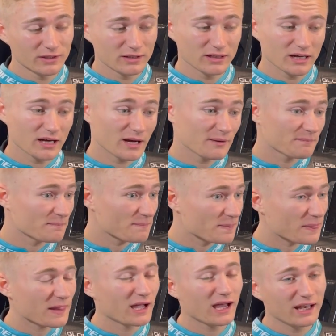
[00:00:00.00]

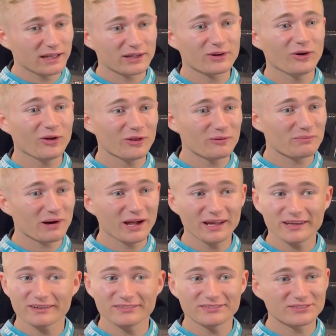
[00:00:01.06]
And I got on the
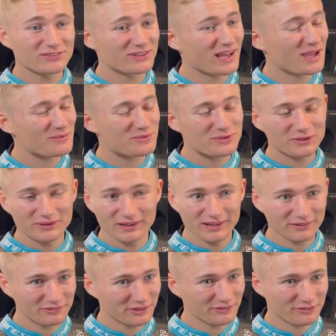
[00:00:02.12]
bike and just absolutely
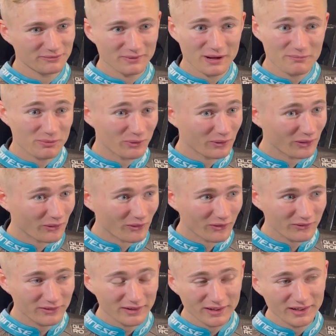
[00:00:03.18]
loved it. From that point on,